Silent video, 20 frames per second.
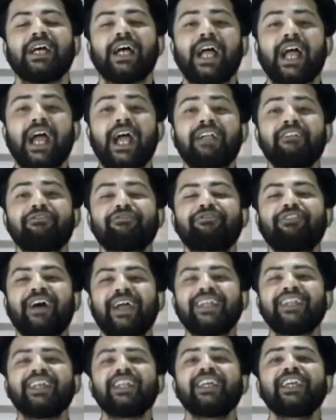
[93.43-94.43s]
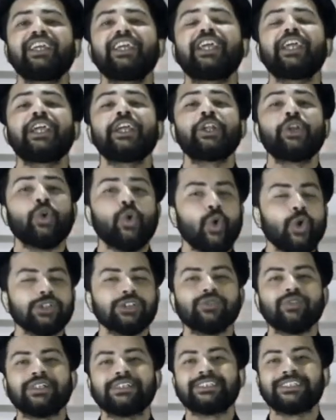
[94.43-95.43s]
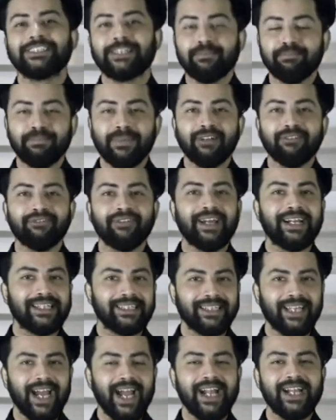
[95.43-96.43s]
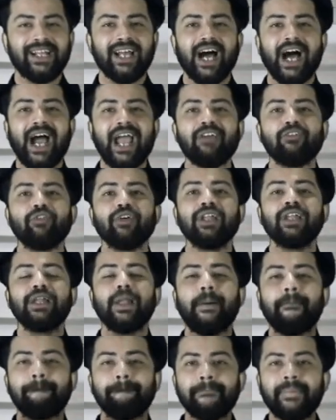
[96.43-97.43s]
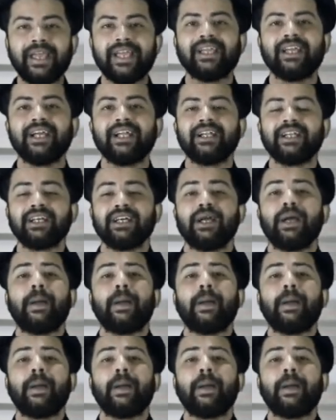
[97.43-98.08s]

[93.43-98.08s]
And finally, he knows one simple fact that I will make it.